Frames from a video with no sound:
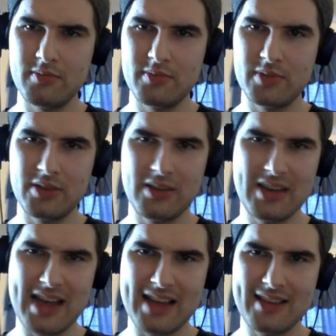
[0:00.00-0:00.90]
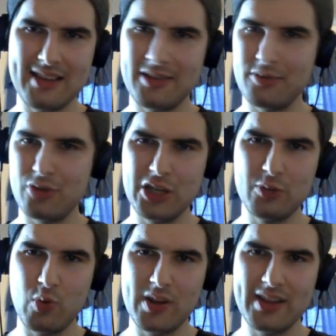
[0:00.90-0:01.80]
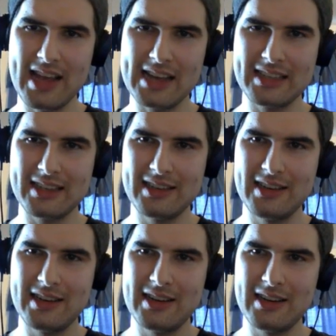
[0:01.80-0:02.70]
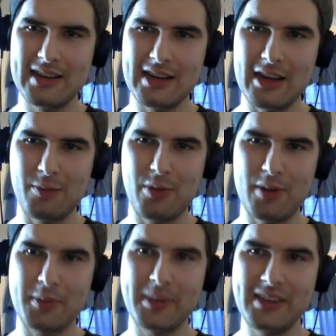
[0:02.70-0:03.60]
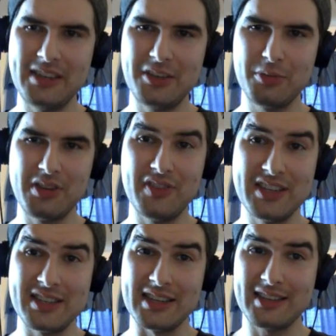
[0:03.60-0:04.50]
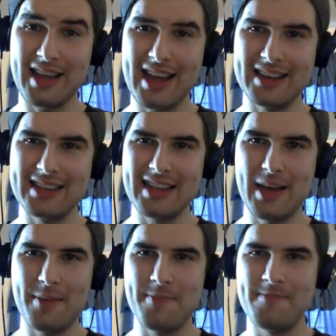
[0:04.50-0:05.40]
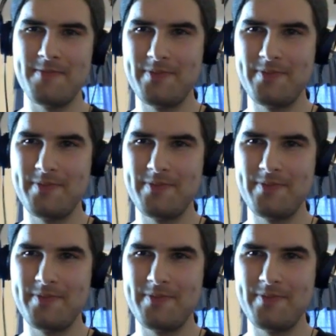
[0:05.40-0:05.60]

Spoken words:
So yeah, I think she's one that I'll probably need to revisit. And